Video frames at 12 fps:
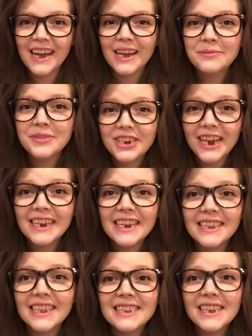I'm
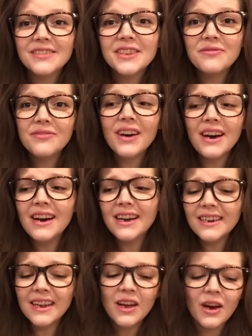Shanny and let's have some
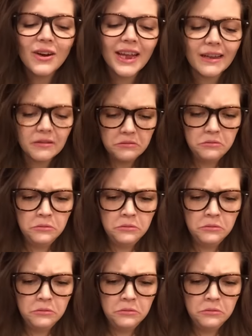fun. Okay.